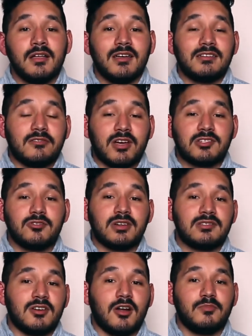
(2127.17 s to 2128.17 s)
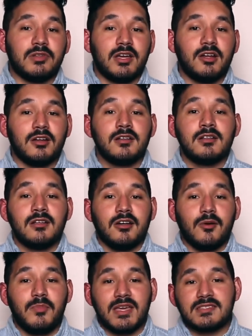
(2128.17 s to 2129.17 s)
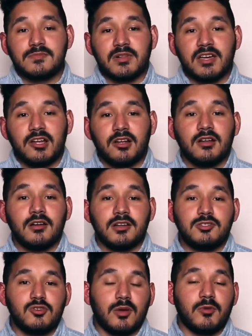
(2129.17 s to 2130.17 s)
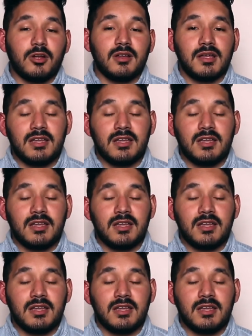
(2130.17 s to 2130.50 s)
an electric guitar player, a bass player, a drummer,